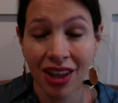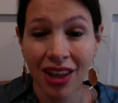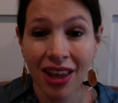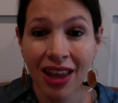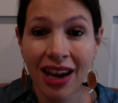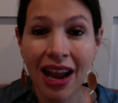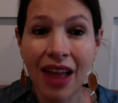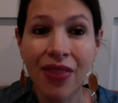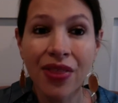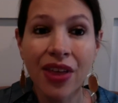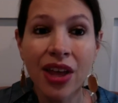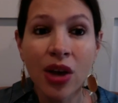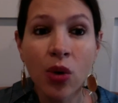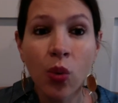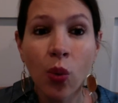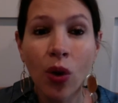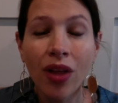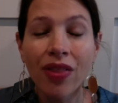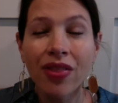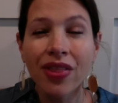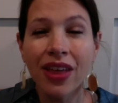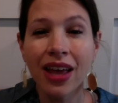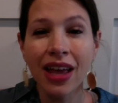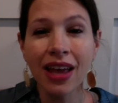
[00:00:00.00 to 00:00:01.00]
And I think
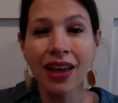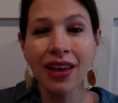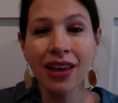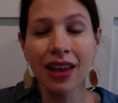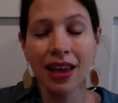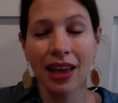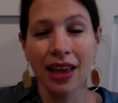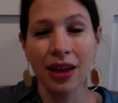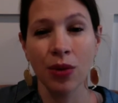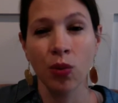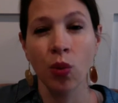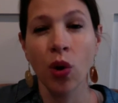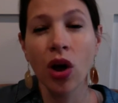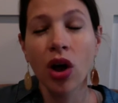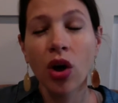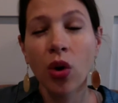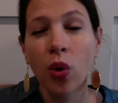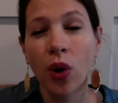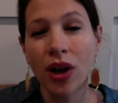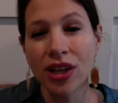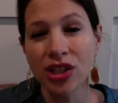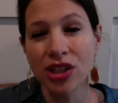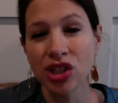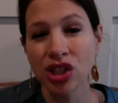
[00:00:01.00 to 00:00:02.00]
one
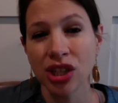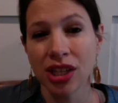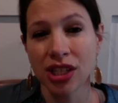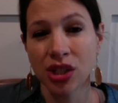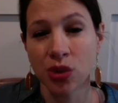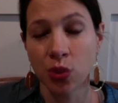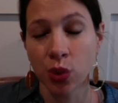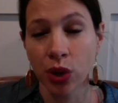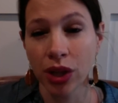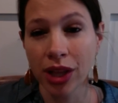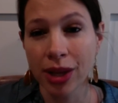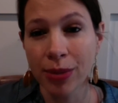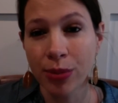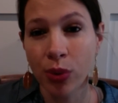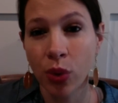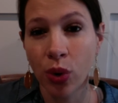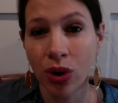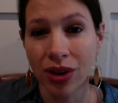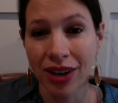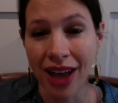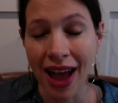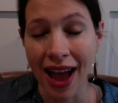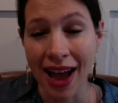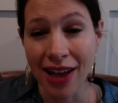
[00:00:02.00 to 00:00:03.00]
question is really
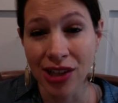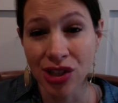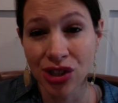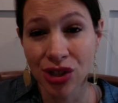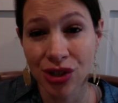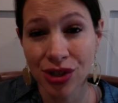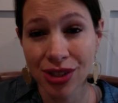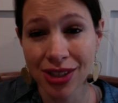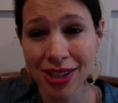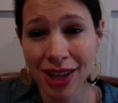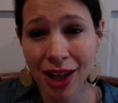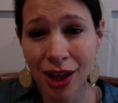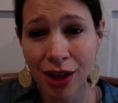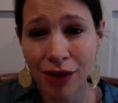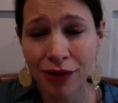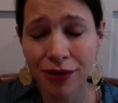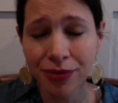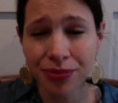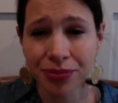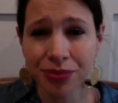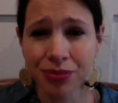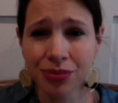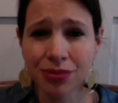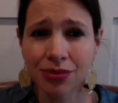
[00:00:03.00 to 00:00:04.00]
important to ask yourself.
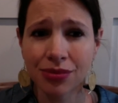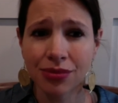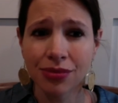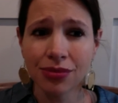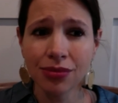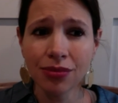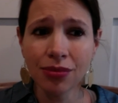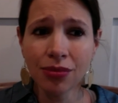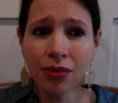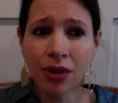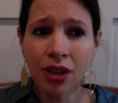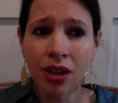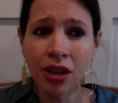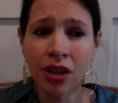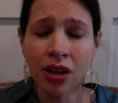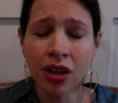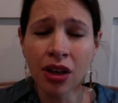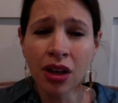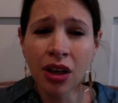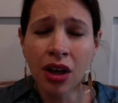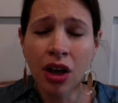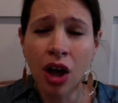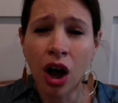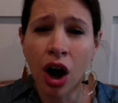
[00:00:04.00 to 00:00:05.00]

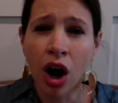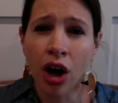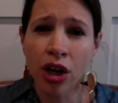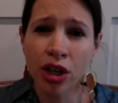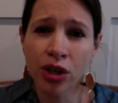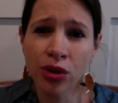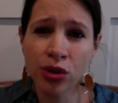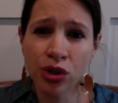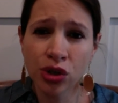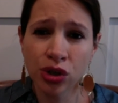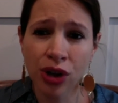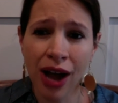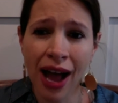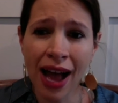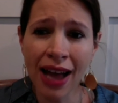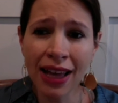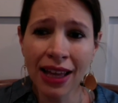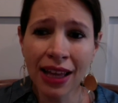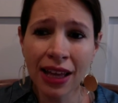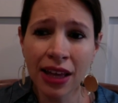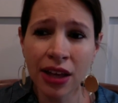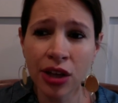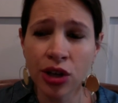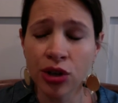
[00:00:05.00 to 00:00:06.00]
Are you
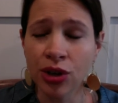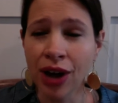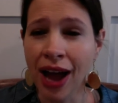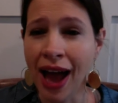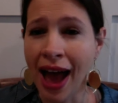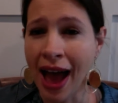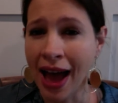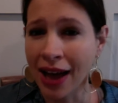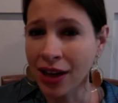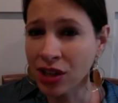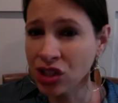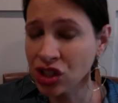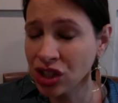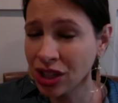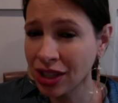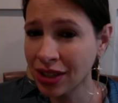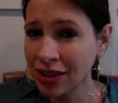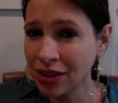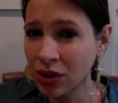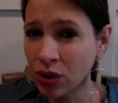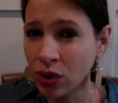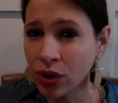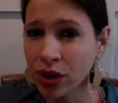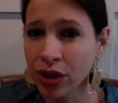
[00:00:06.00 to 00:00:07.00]
tracking your
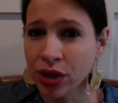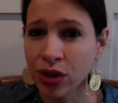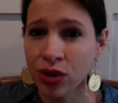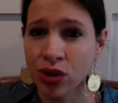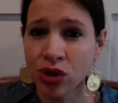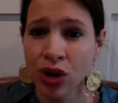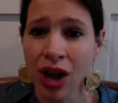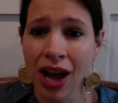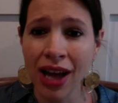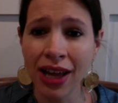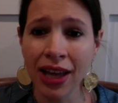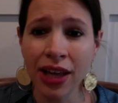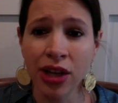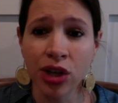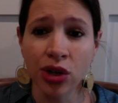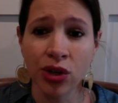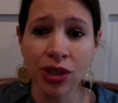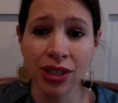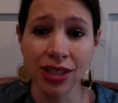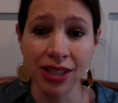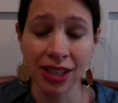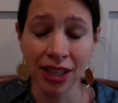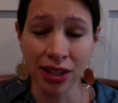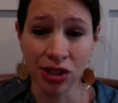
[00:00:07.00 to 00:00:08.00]
action or are you tracking your
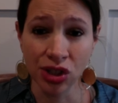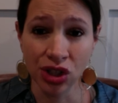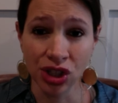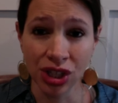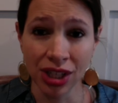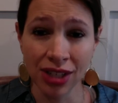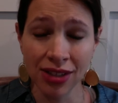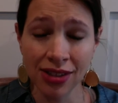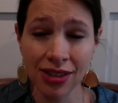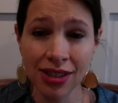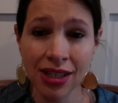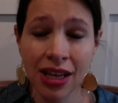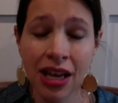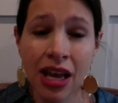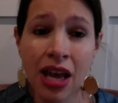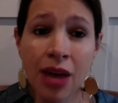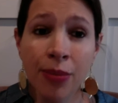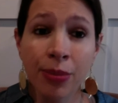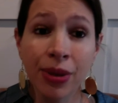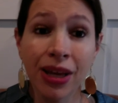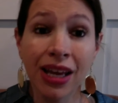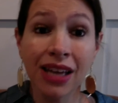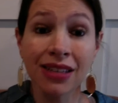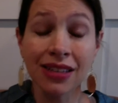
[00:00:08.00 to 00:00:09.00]
intentions?
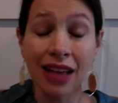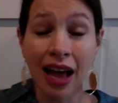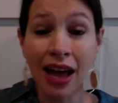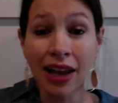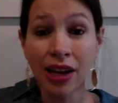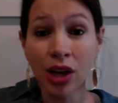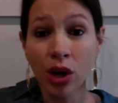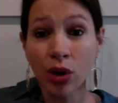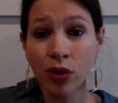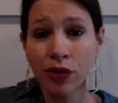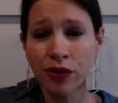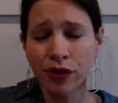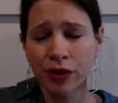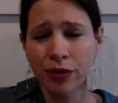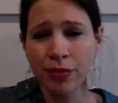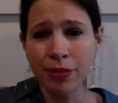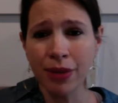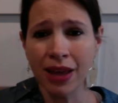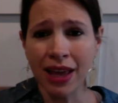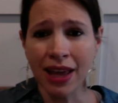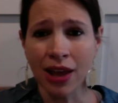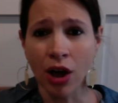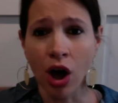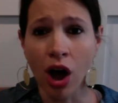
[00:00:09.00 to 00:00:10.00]
Because I know for
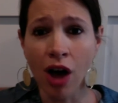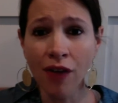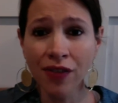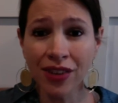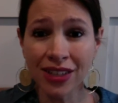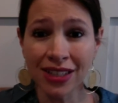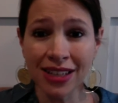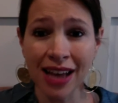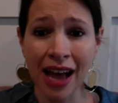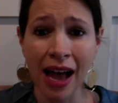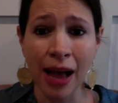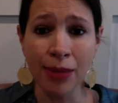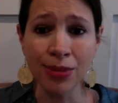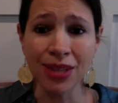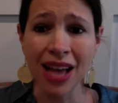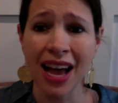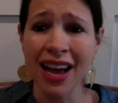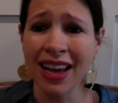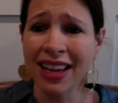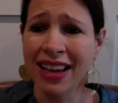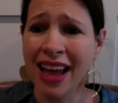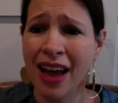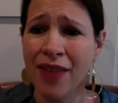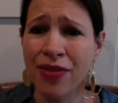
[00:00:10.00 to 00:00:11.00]
me, oftentimes I
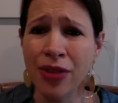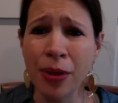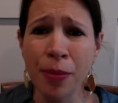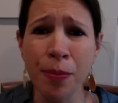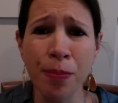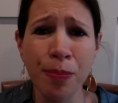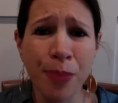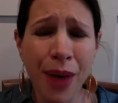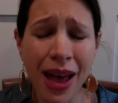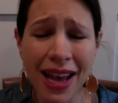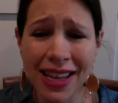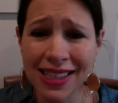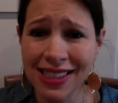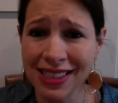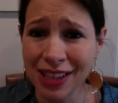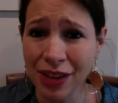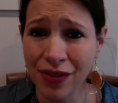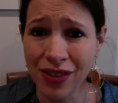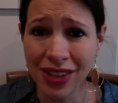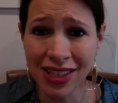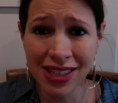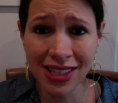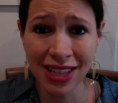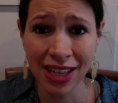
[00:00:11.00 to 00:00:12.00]
can have the best of
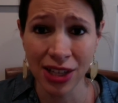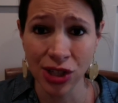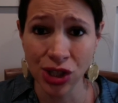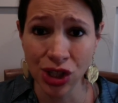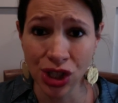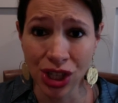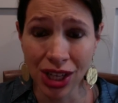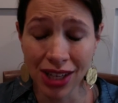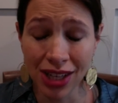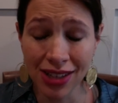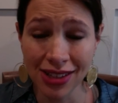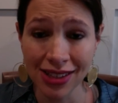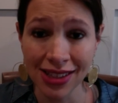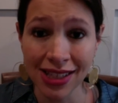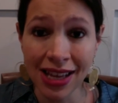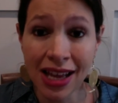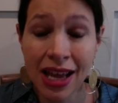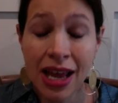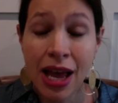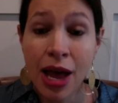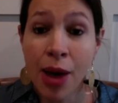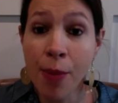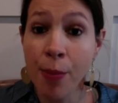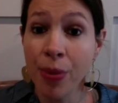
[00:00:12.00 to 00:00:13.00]
intentions,
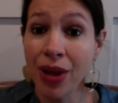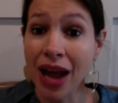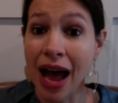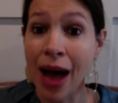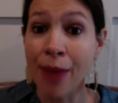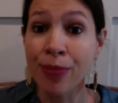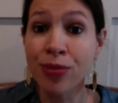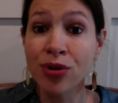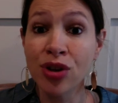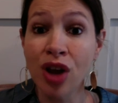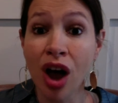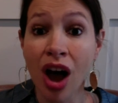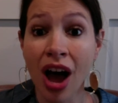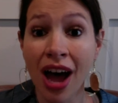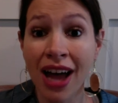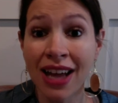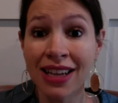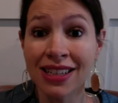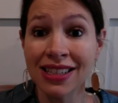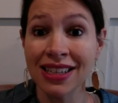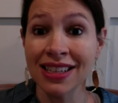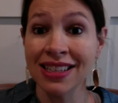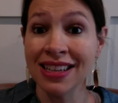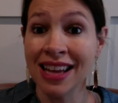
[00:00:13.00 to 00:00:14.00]
but I'm not
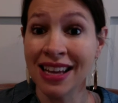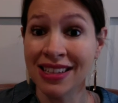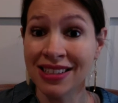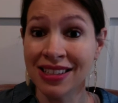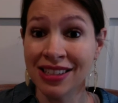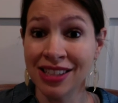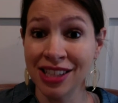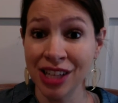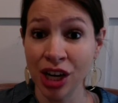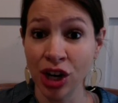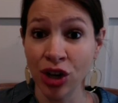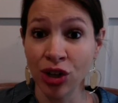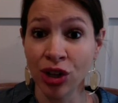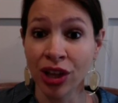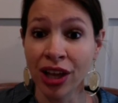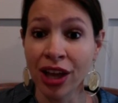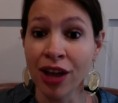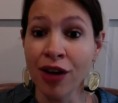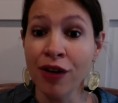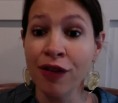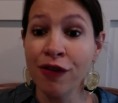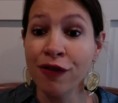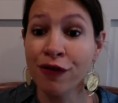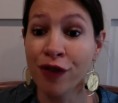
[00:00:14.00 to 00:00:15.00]

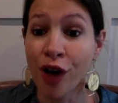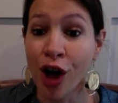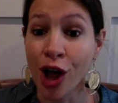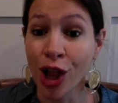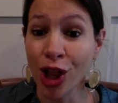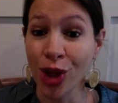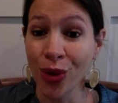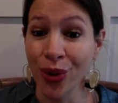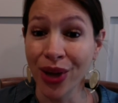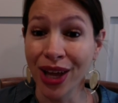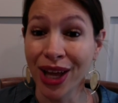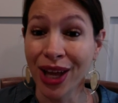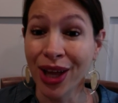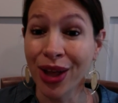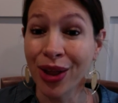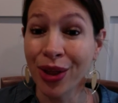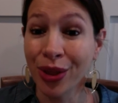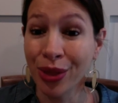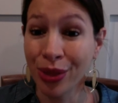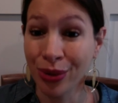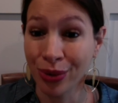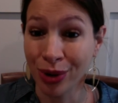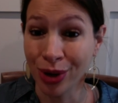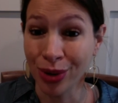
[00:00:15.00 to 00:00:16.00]
necessarily following
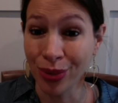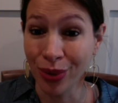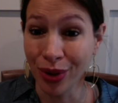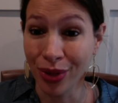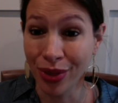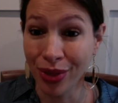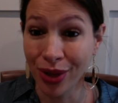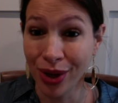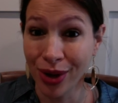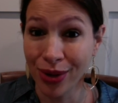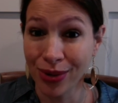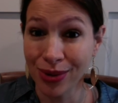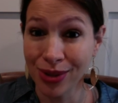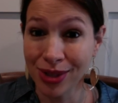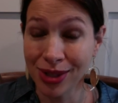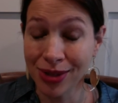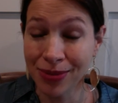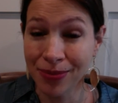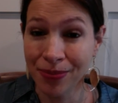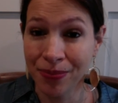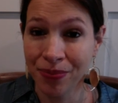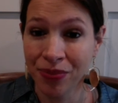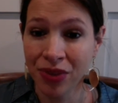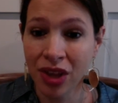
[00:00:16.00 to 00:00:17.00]
through with
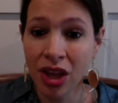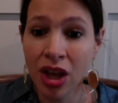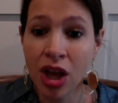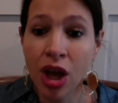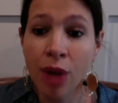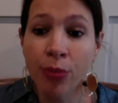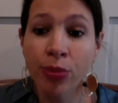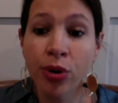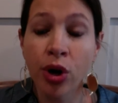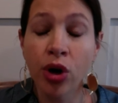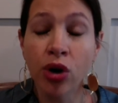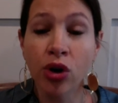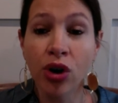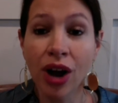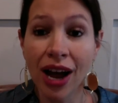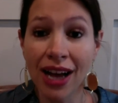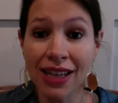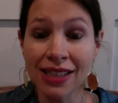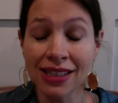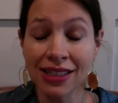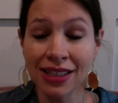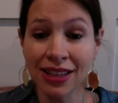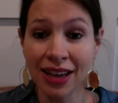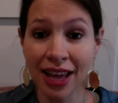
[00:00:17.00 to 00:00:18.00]
those.
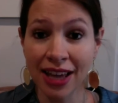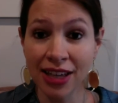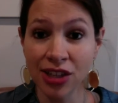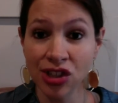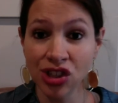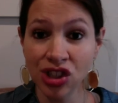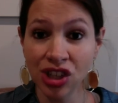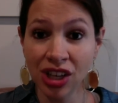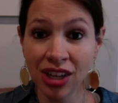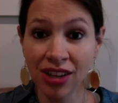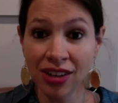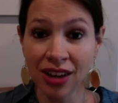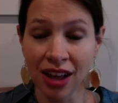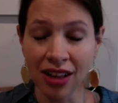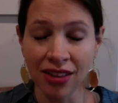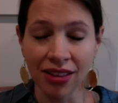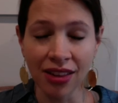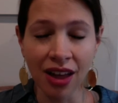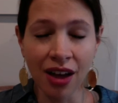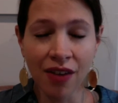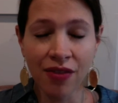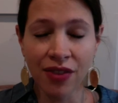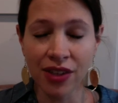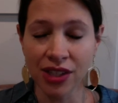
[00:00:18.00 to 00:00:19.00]
Procrastination, I
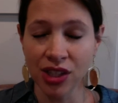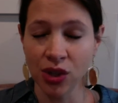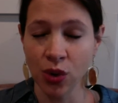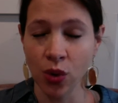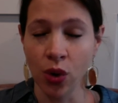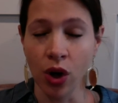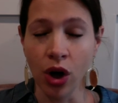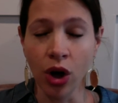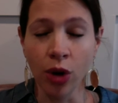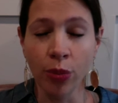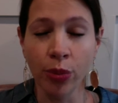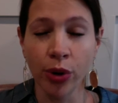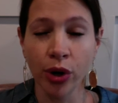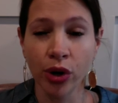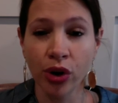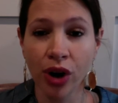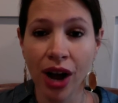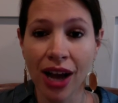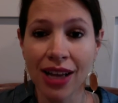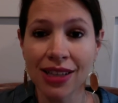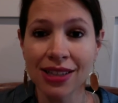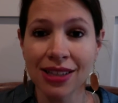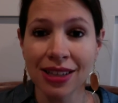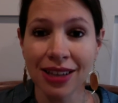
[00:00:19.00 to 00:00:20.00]
love this quote.
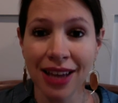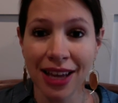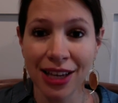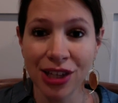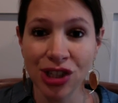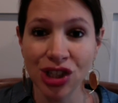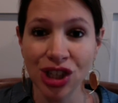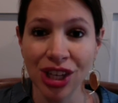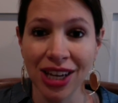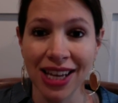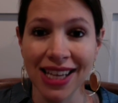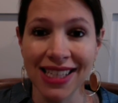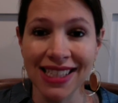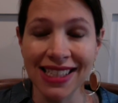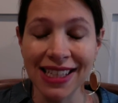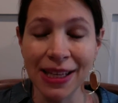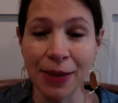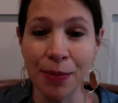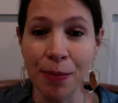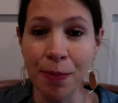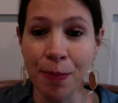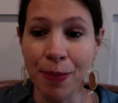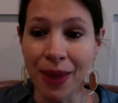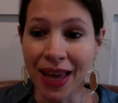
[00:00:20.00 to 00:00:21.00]
Procrastination is
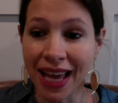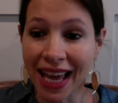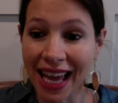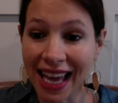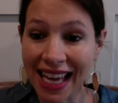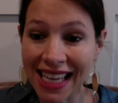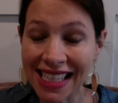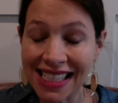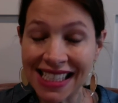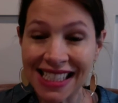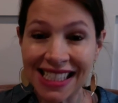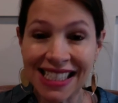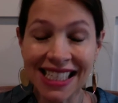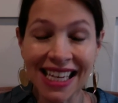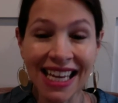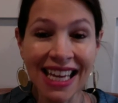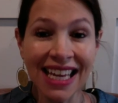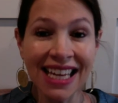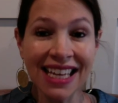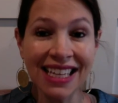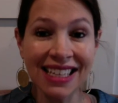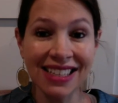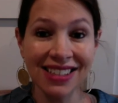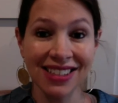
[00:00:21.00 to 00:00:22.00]
the biggest
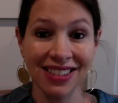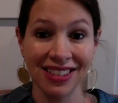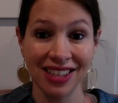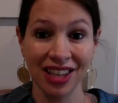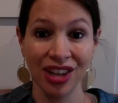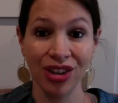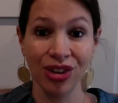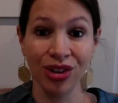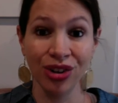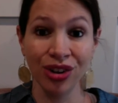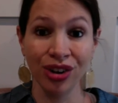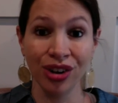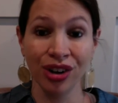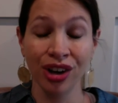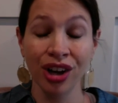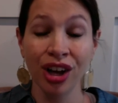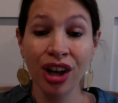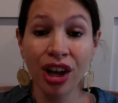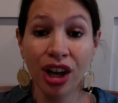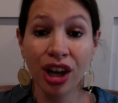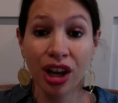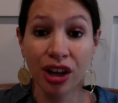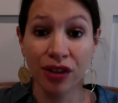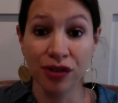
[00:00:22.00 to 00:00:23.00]
stealer
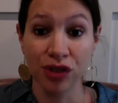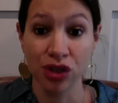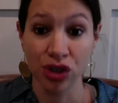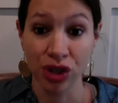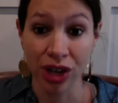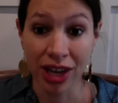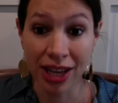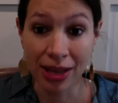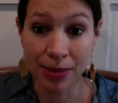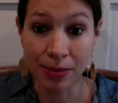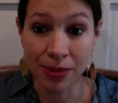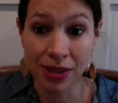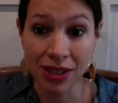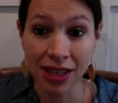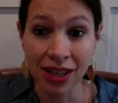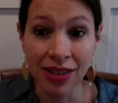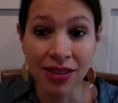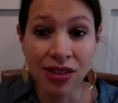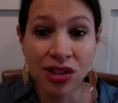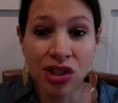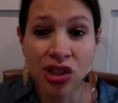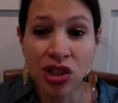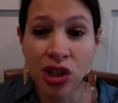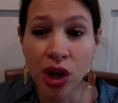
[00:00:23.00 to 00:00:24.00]
of dreams.
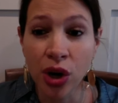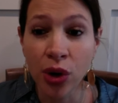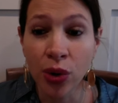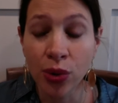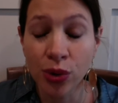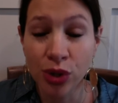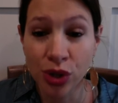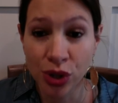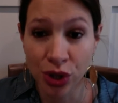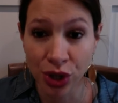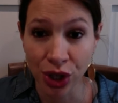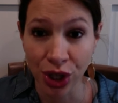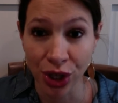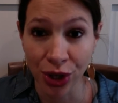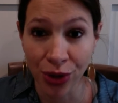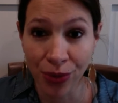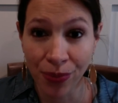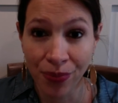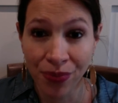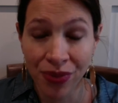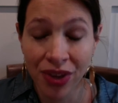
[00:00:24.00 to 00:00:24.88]
It's so true.